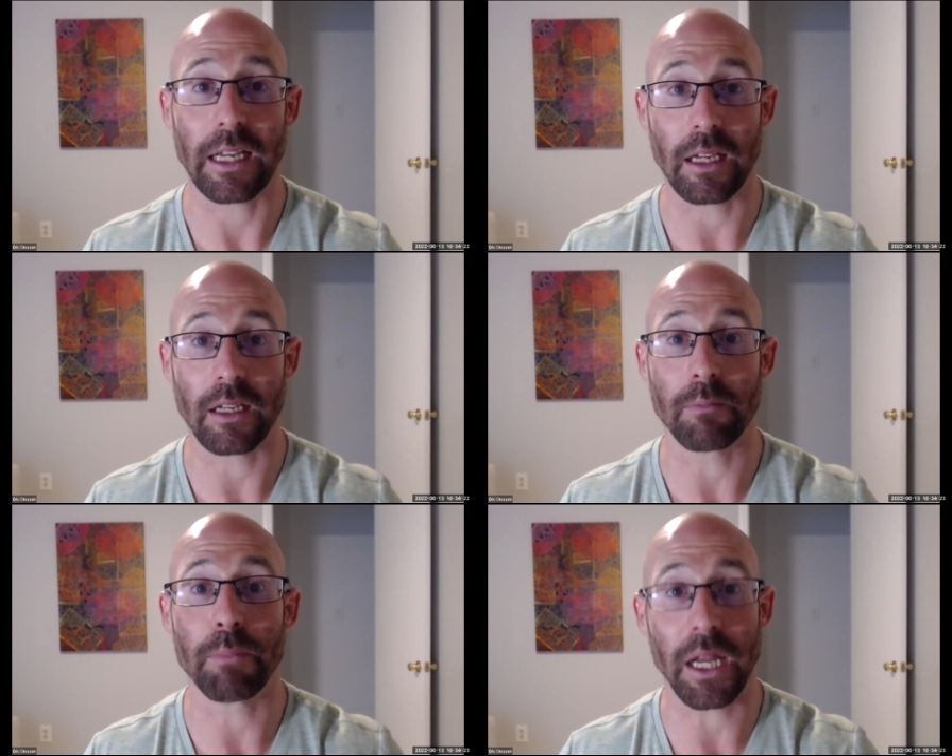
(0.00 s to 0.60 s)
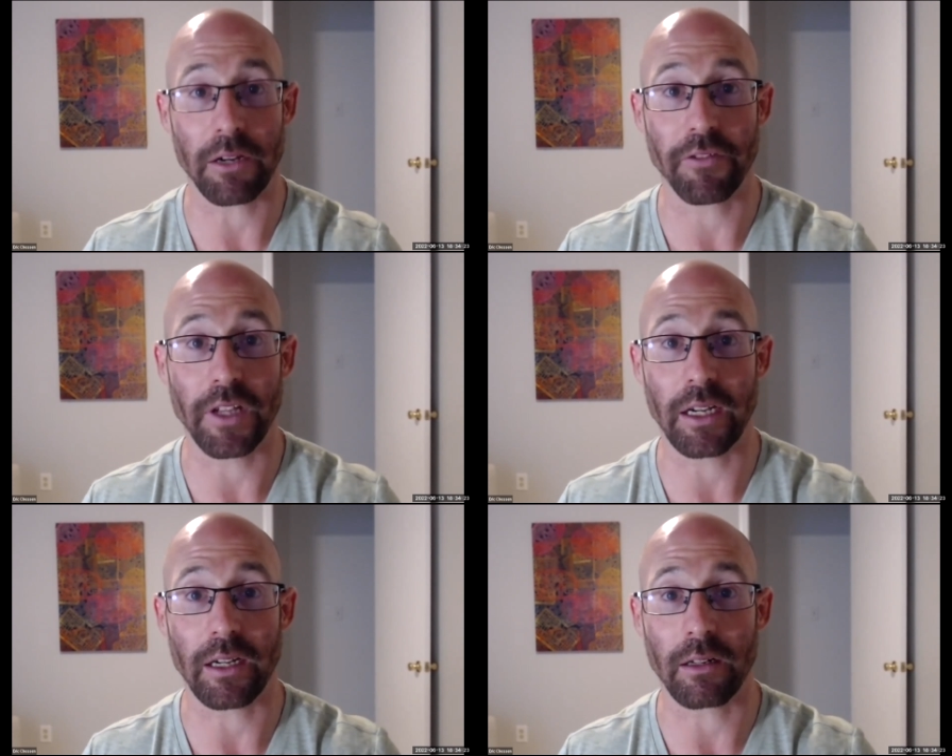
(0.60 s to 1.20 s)
in
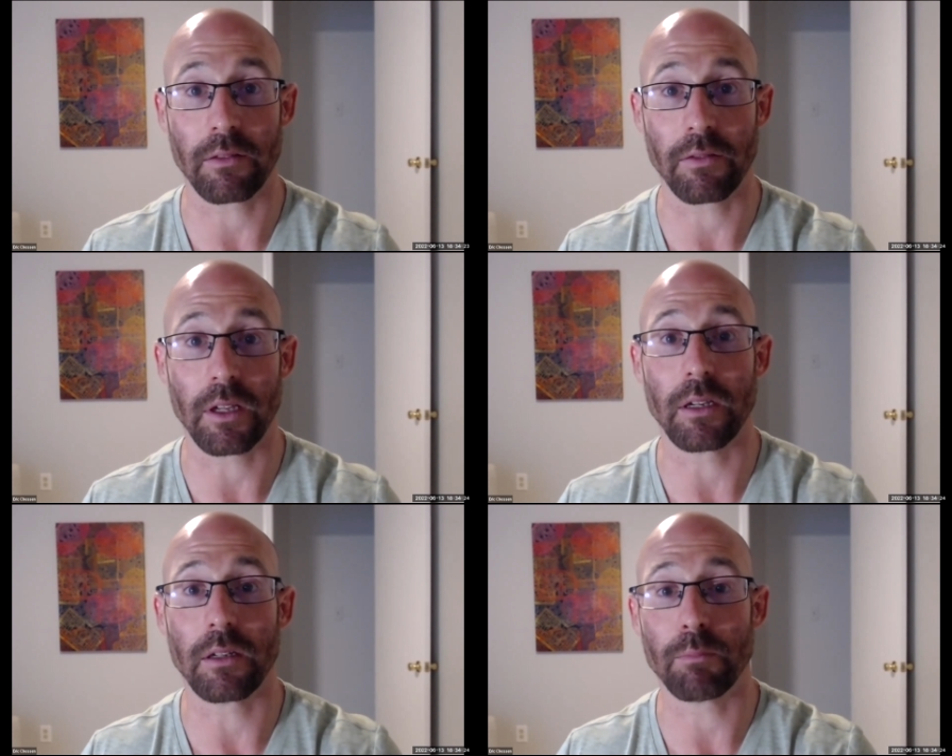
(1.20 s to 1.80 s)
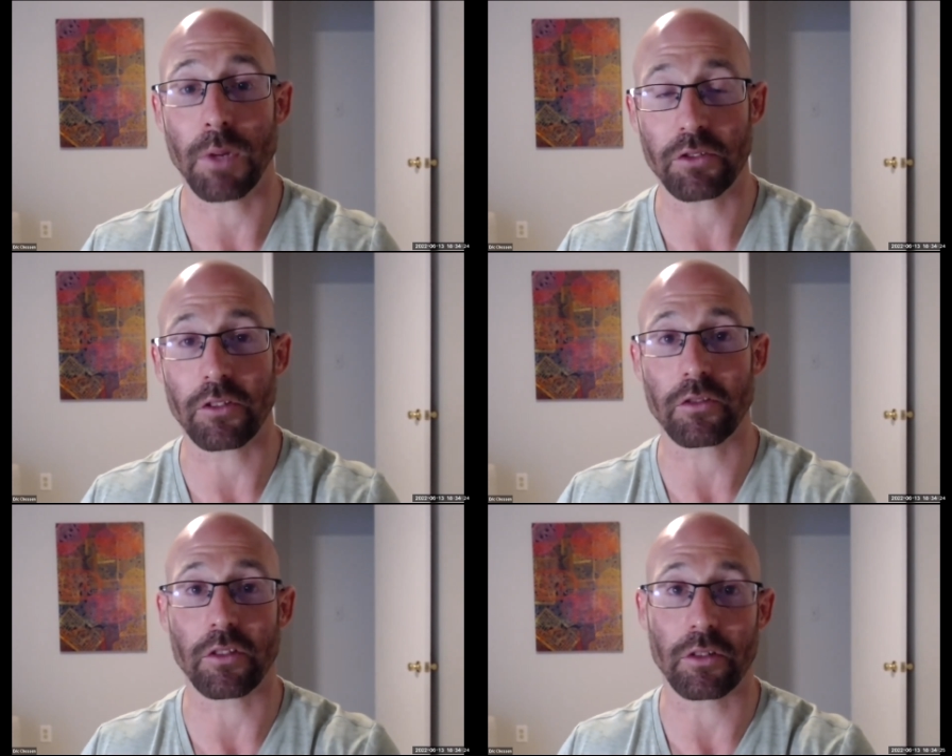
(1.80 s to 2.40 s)
benefiting the
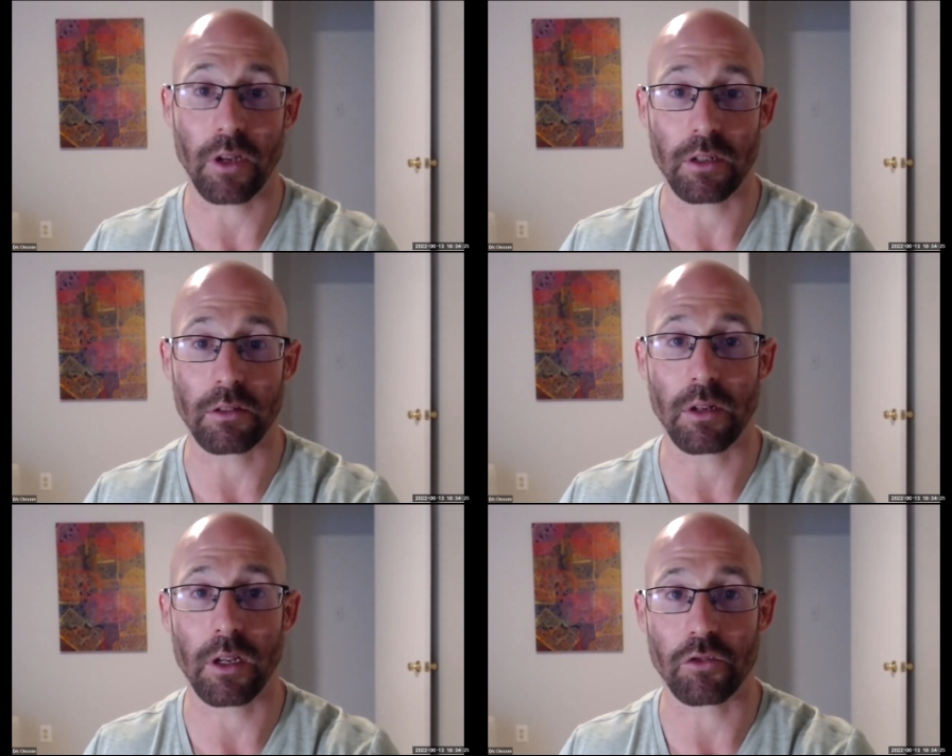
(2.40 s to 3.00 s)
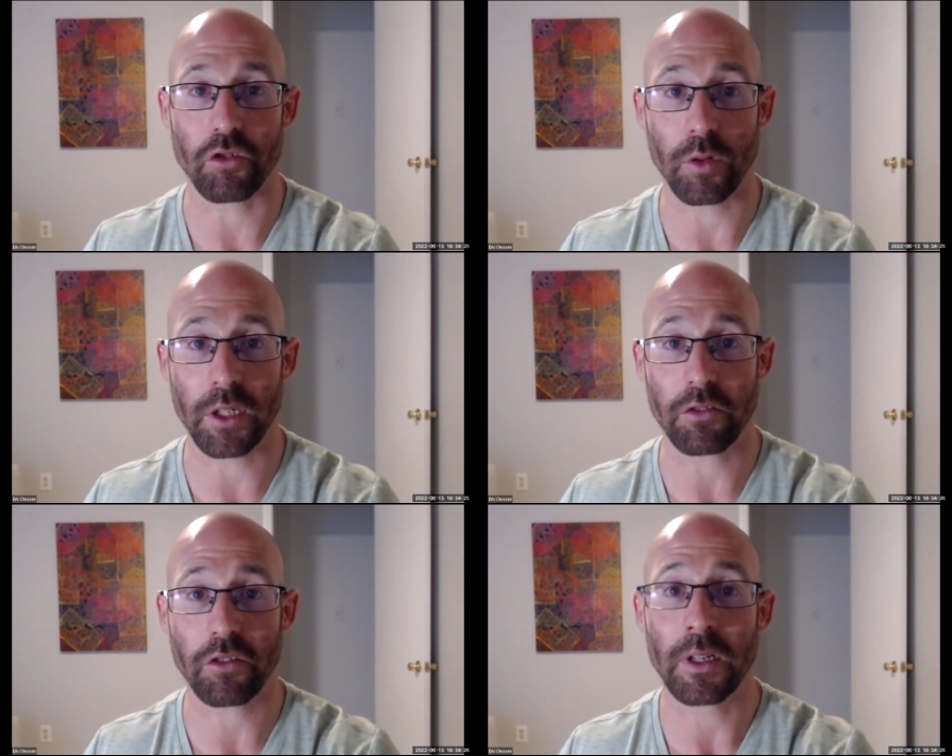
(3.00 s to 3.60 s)
muscles and, and, and
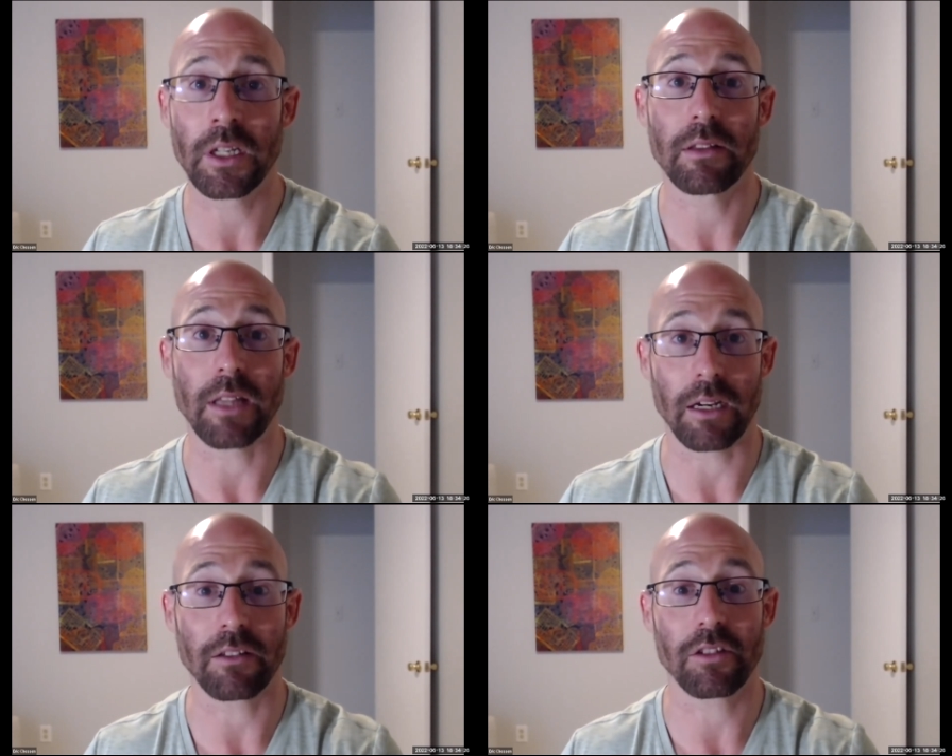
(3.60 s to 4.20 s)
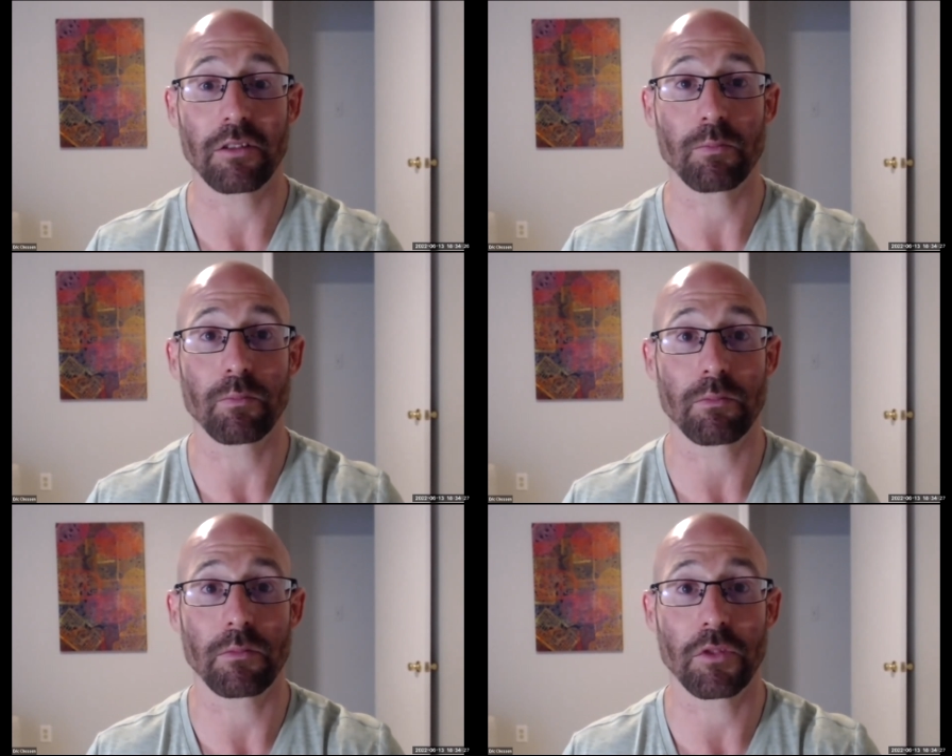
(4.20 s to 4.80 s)
joints that it's
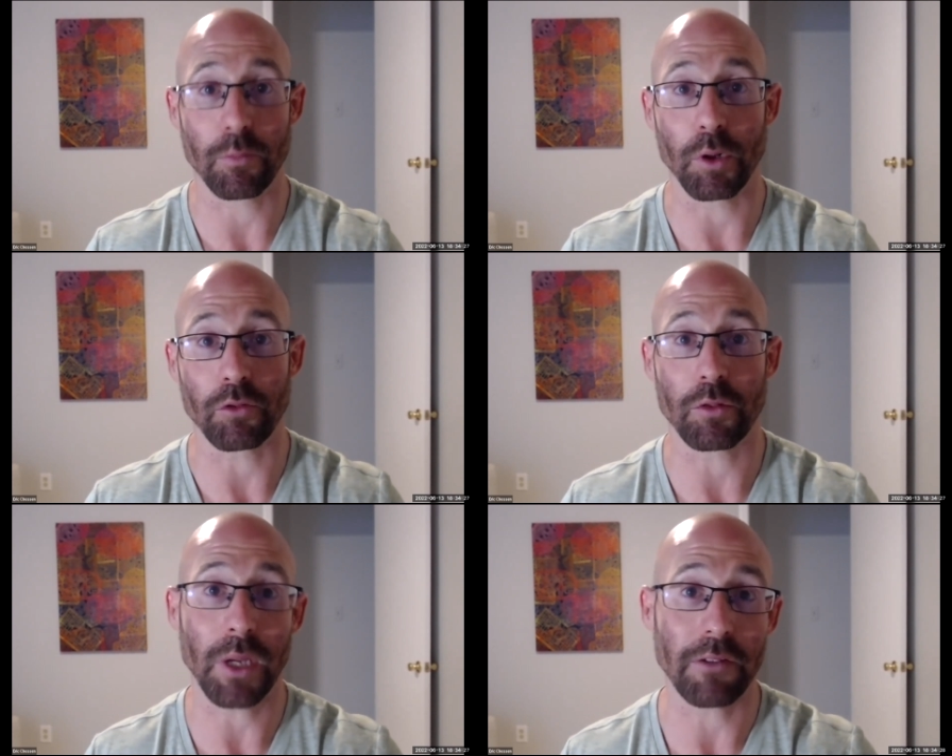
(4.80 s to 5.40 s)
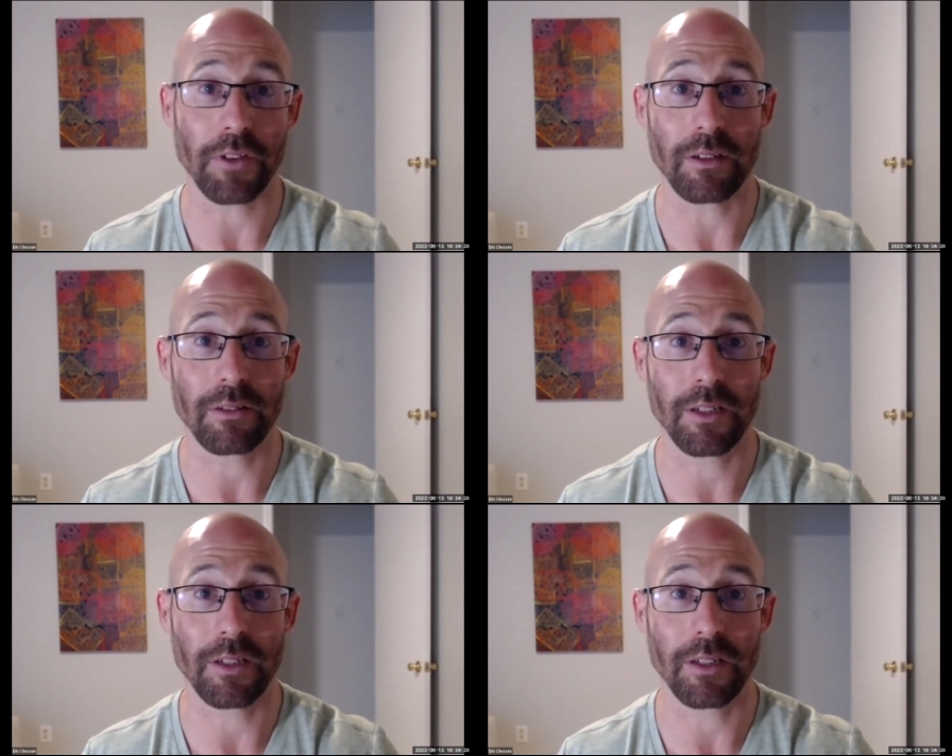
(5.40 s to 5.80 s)
supposed to benefit.